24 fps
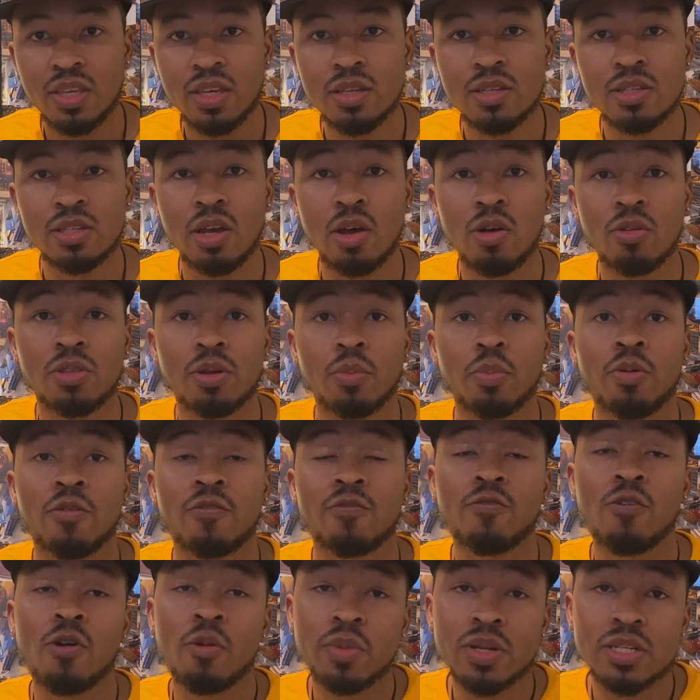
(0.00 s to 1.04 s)
So the
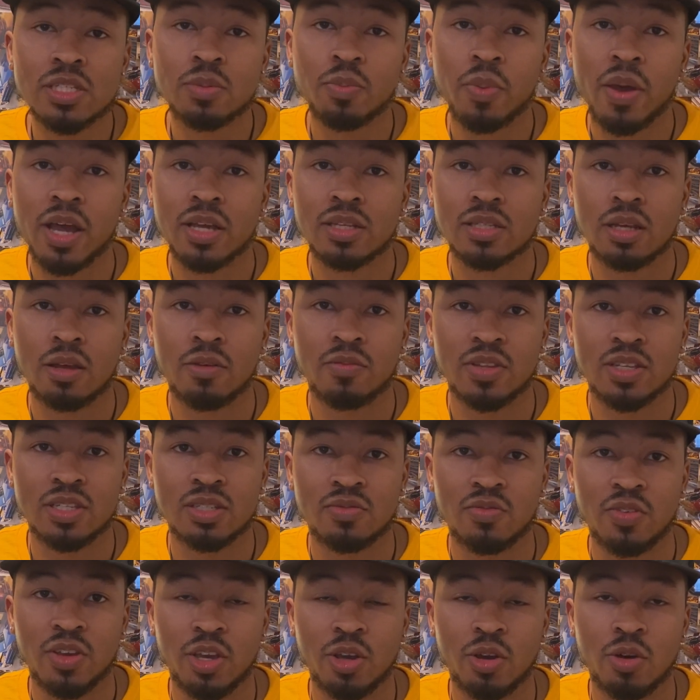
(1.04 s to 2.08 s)
performance specs of
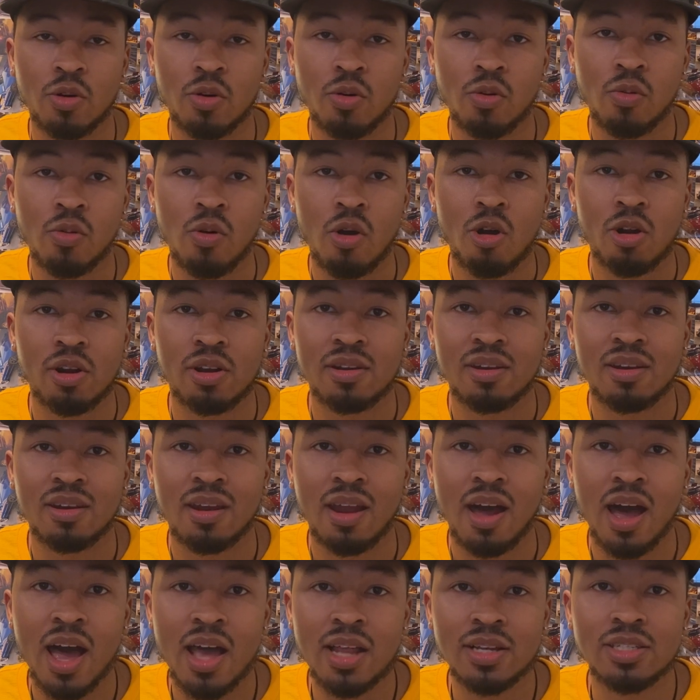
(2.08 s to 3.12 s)
this vehicle are
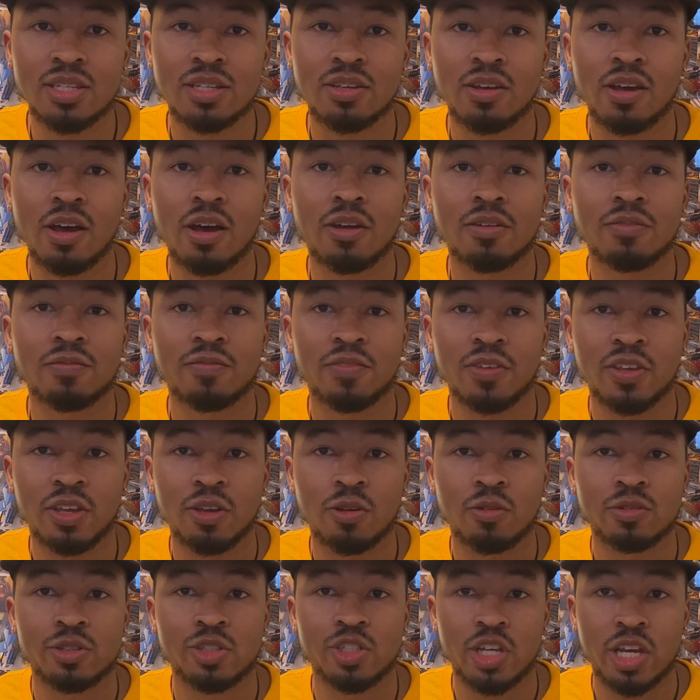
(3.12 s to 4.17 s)
not
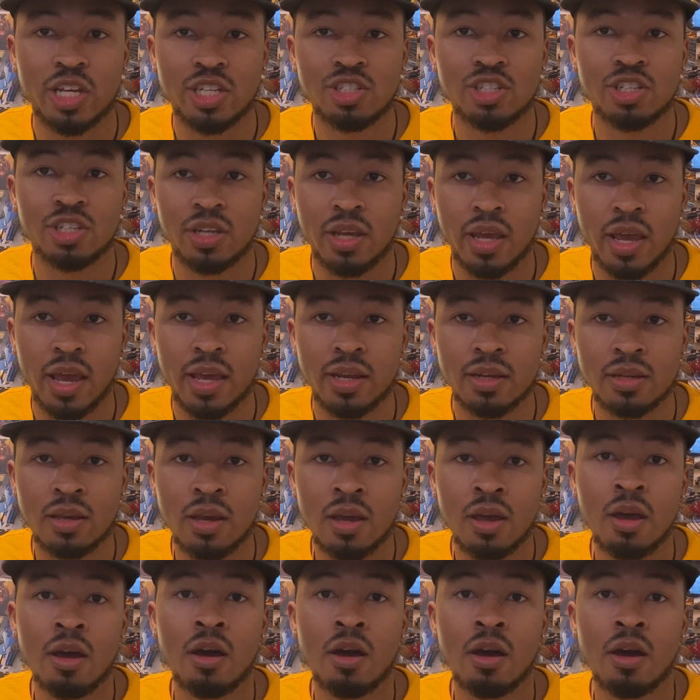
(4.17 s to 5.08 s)
unveiled just yet,